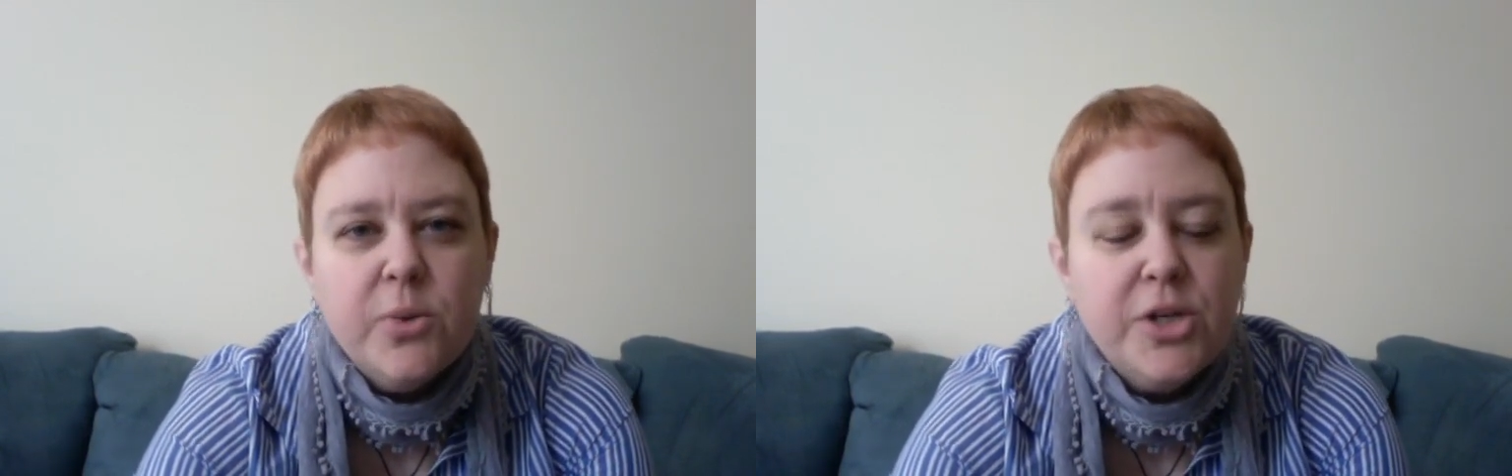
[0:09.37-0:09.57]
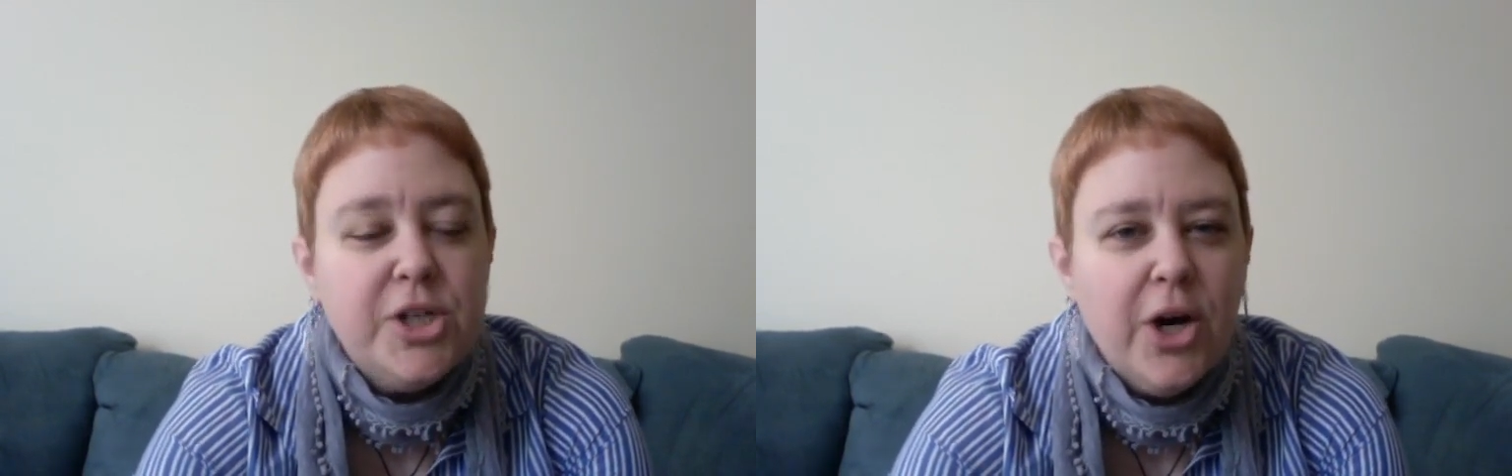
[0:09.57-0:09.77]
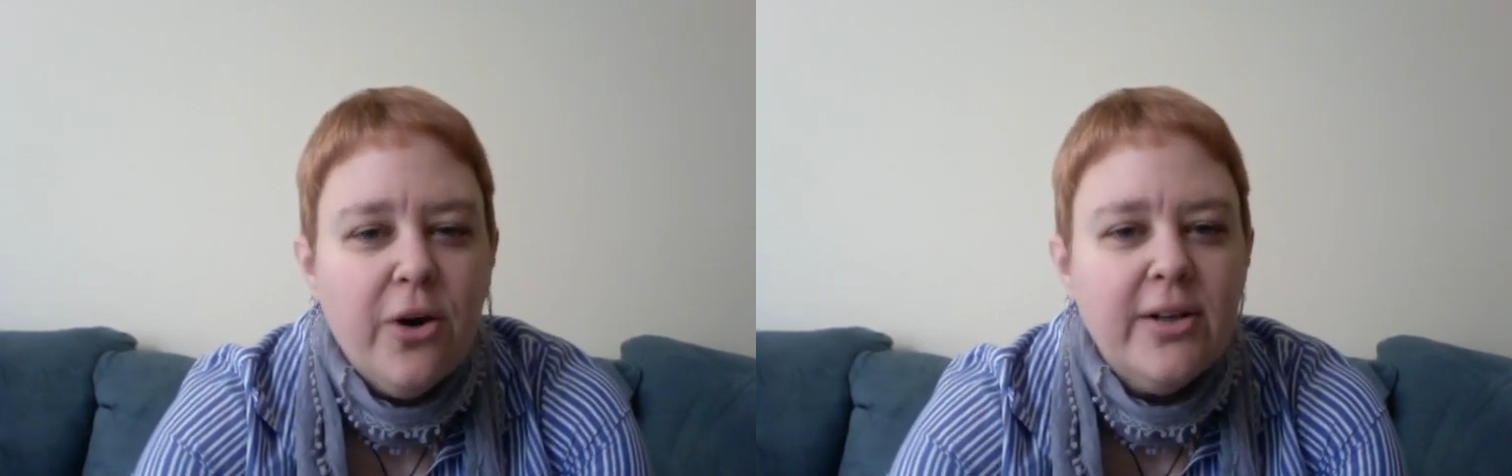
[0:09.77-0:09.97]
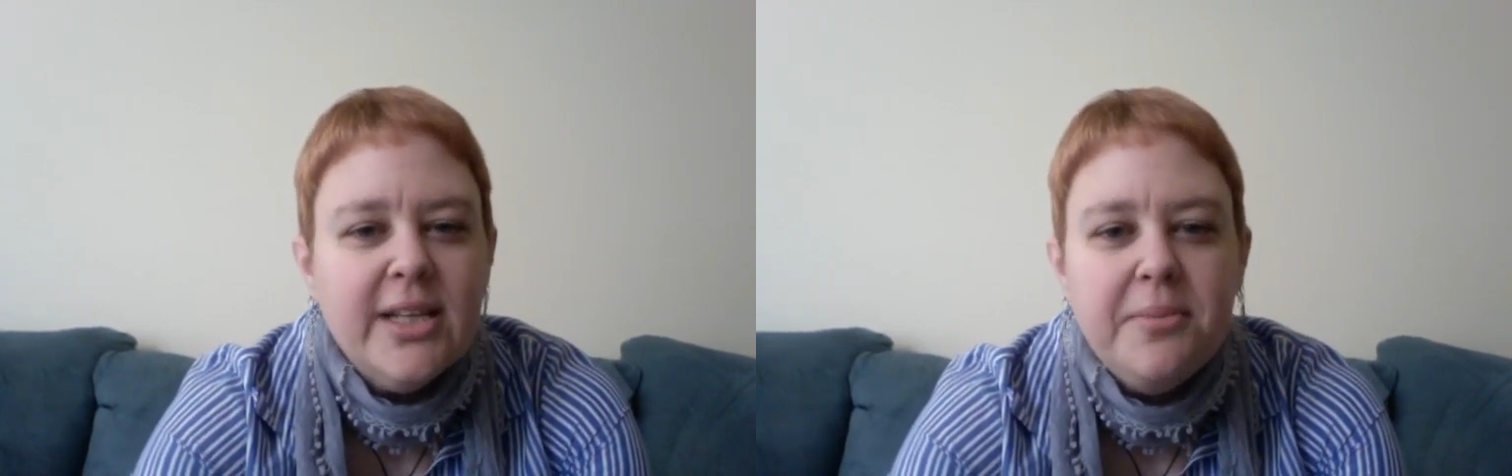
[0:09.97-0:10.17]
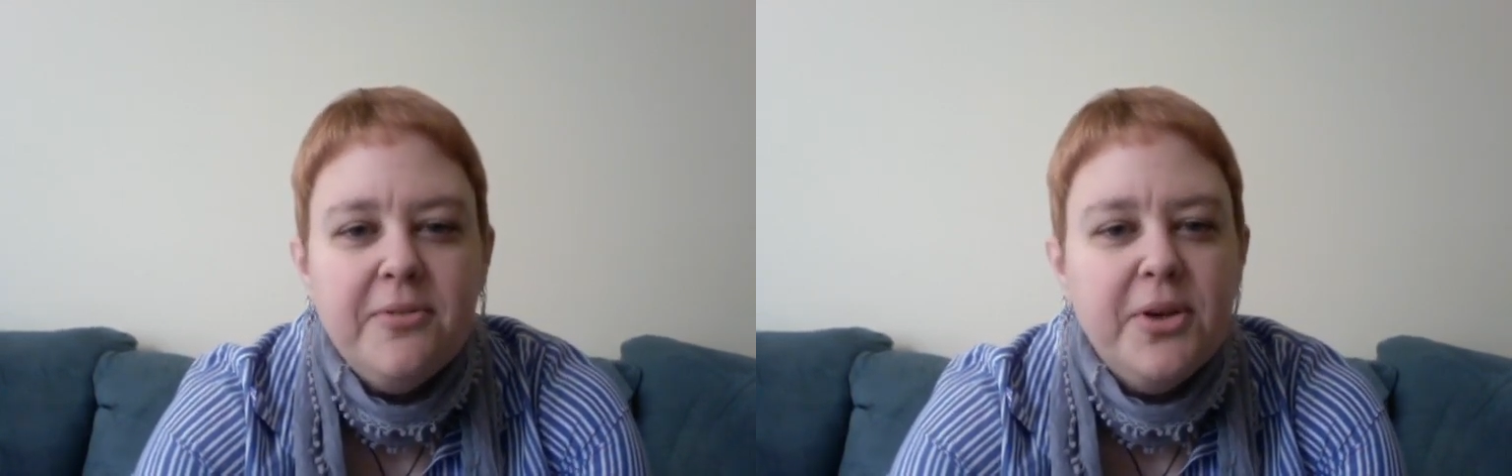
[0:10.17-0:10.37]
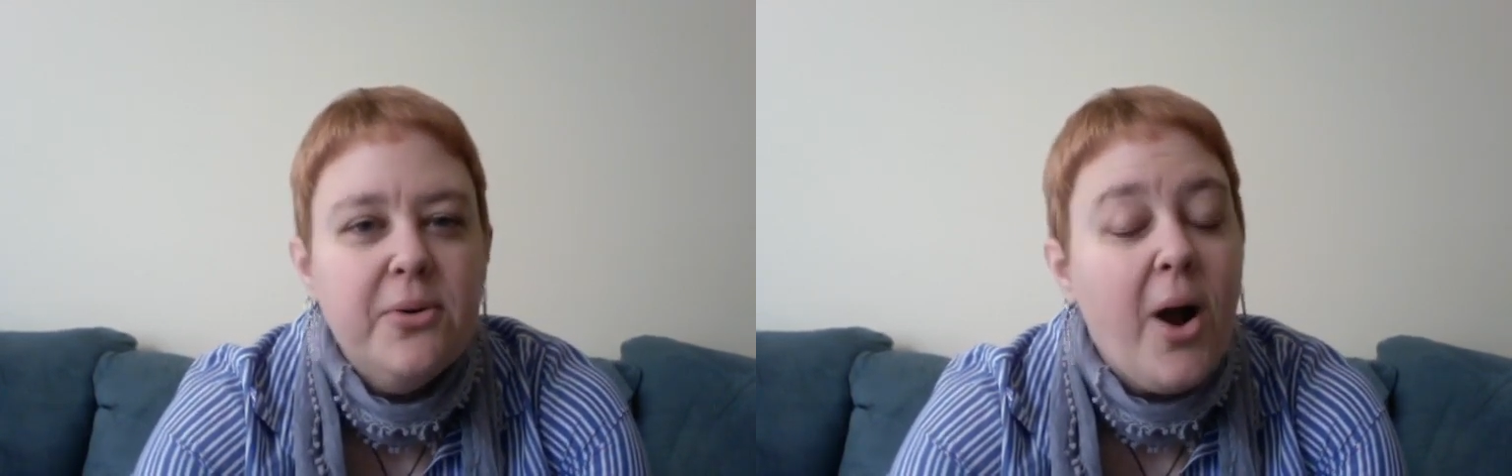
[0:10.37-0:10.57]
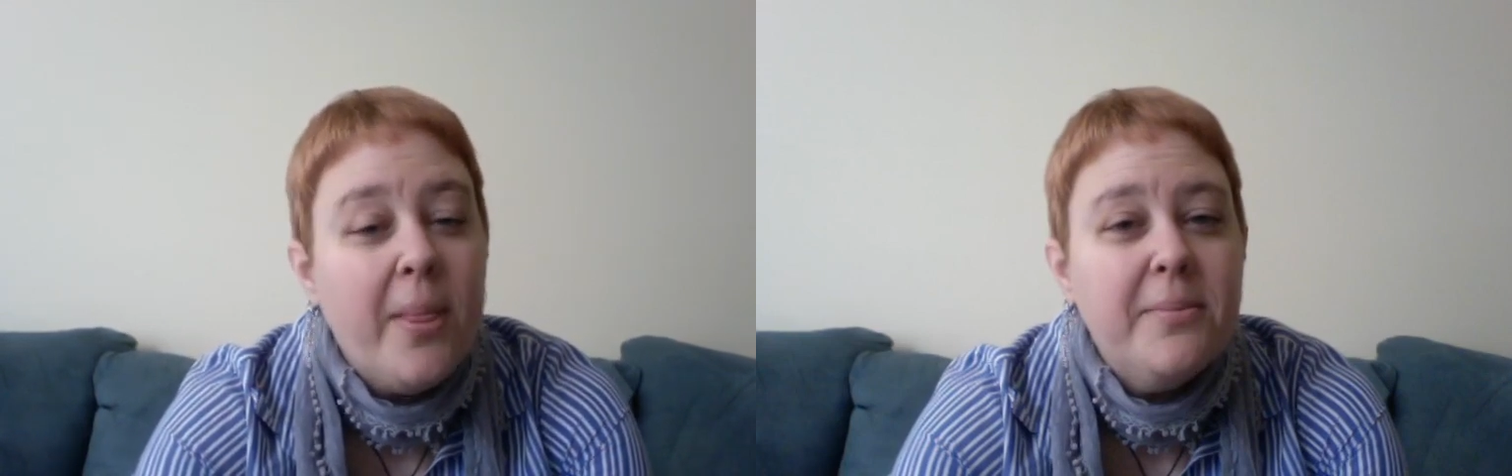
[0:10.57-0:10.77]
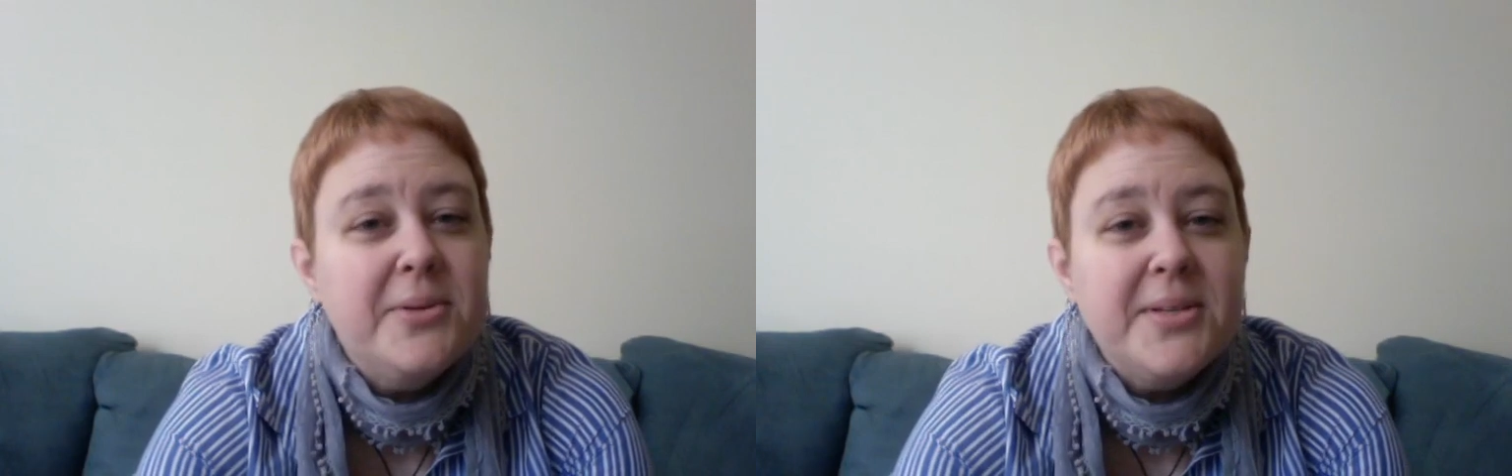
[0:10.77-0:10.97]
which can currently be viewed
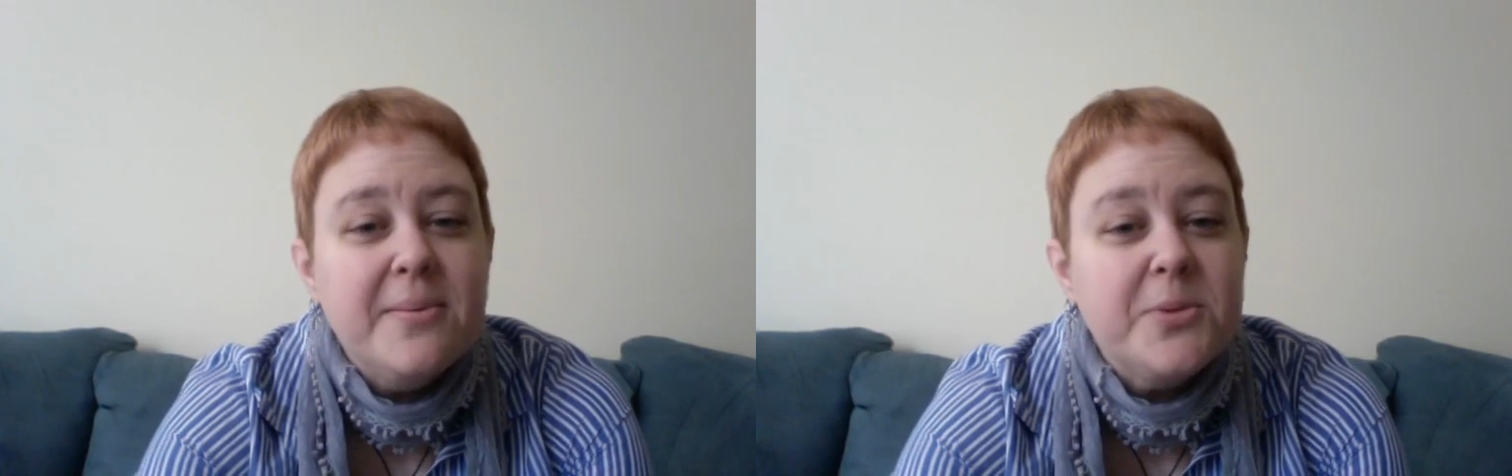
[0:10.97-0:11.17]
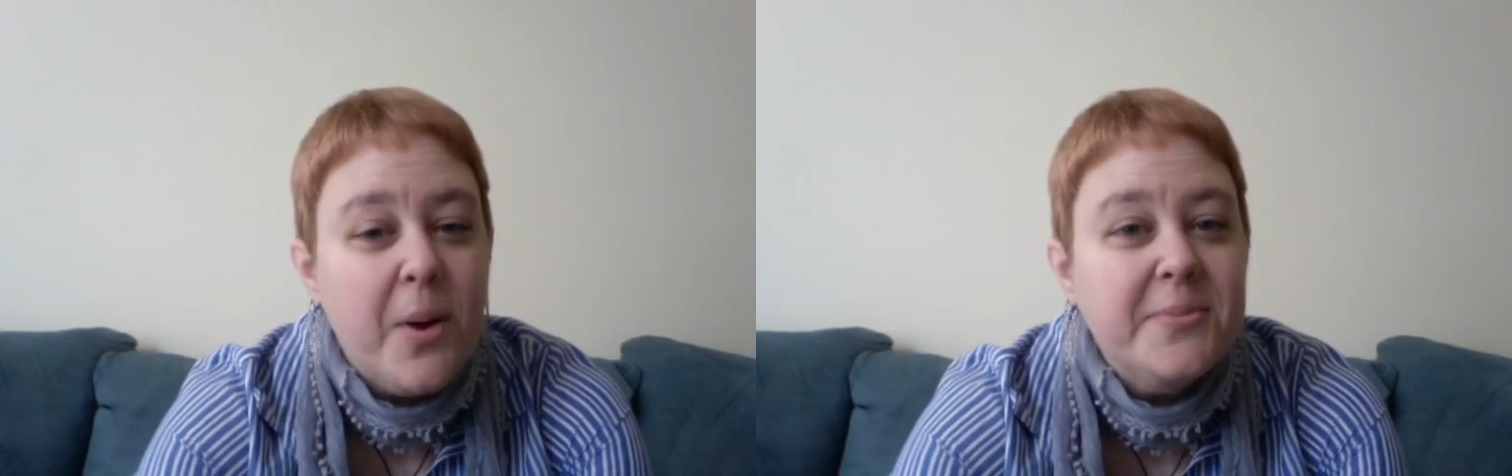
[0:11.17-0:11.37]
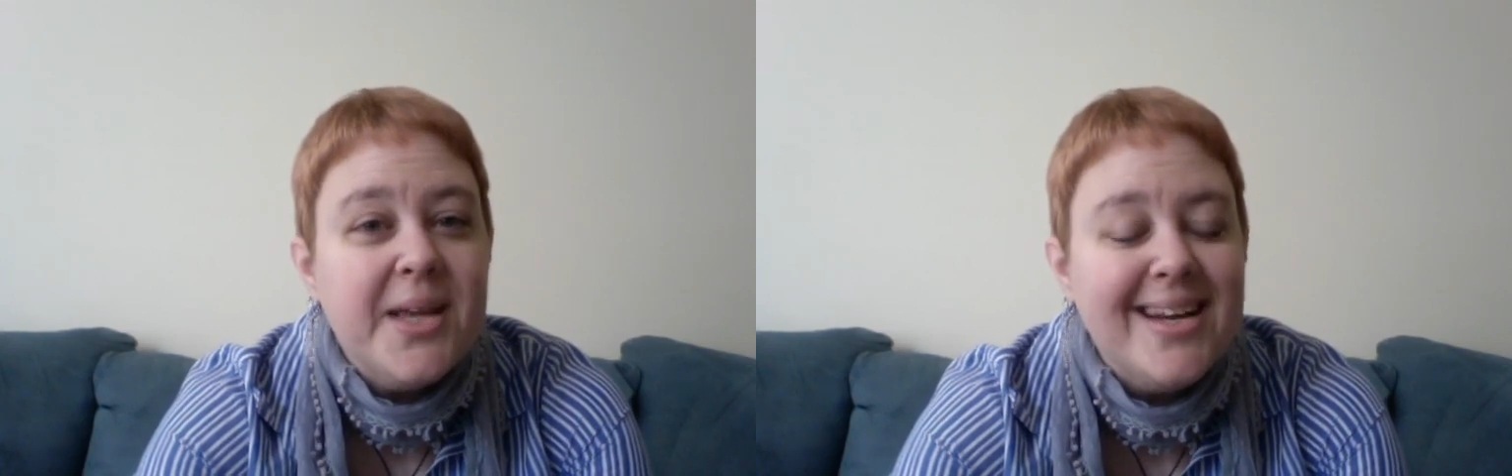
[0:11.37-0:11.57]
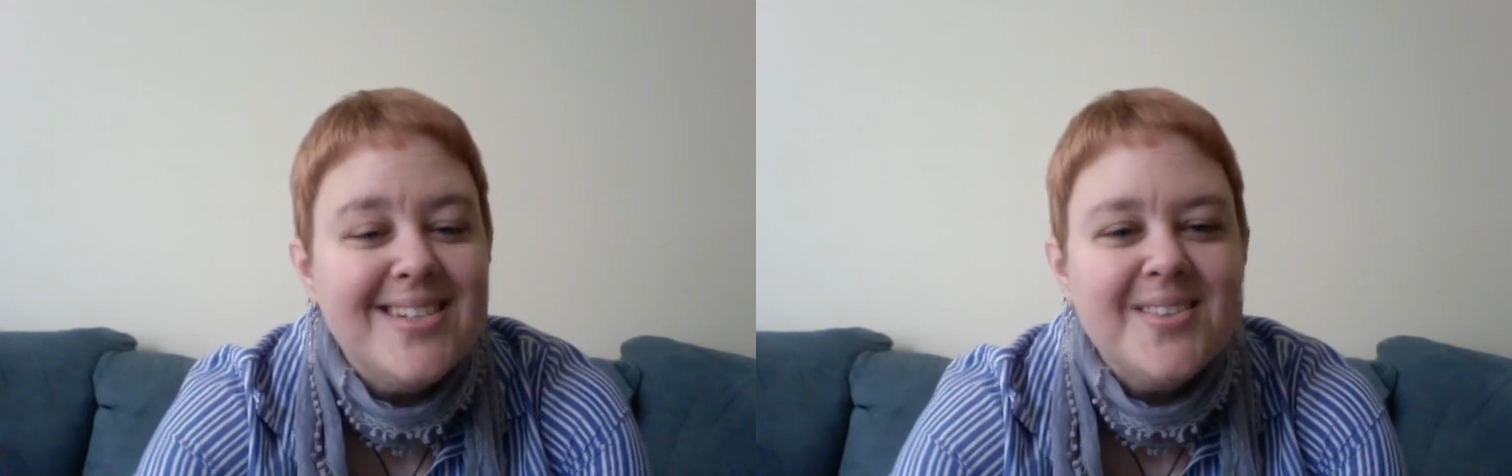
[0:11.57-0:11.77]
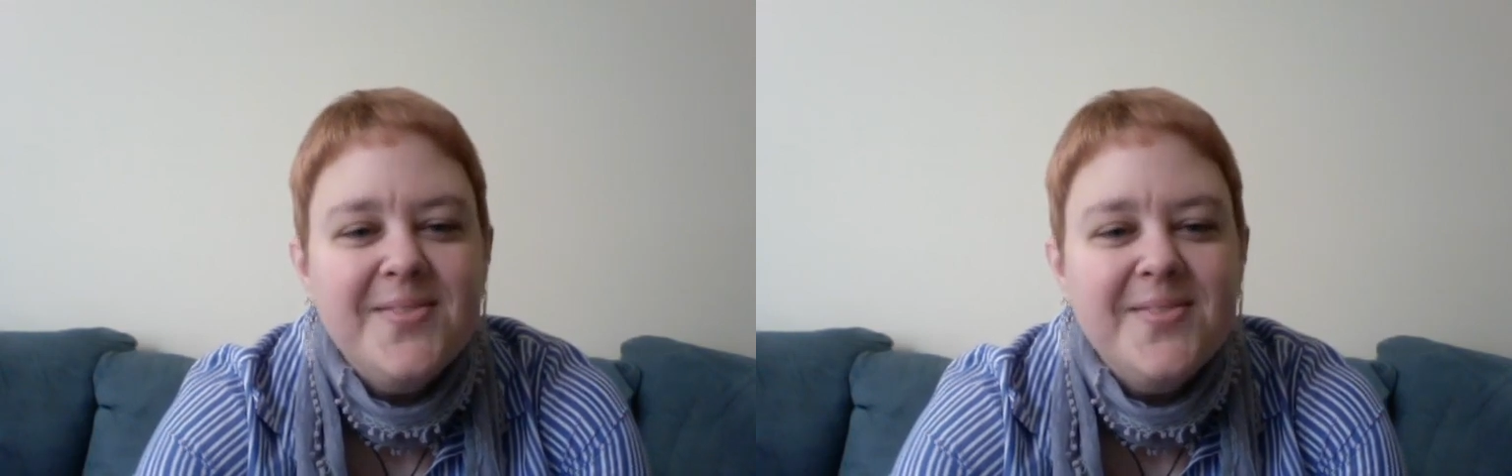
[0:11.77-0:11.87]
on the museum's website.